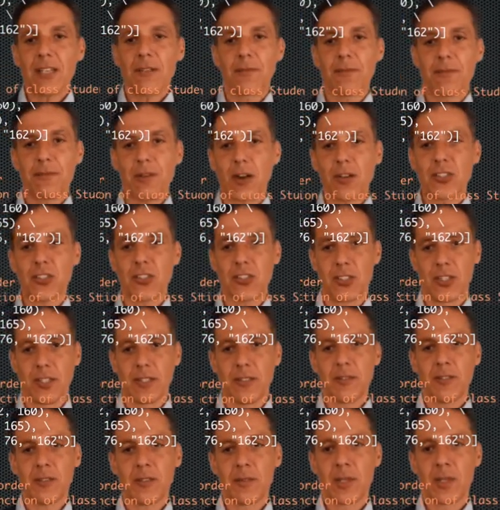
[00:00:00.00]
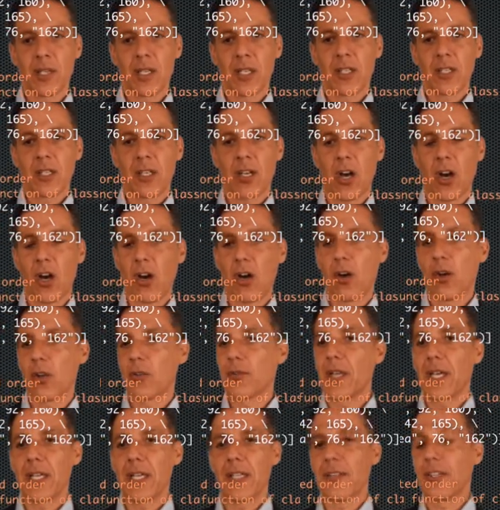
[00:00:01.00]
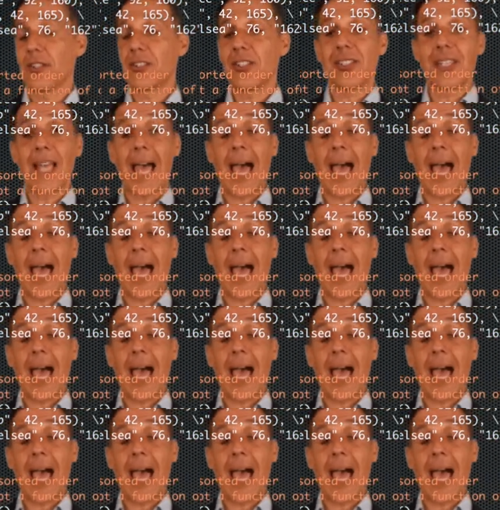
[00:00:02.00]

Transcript: a function called, and this is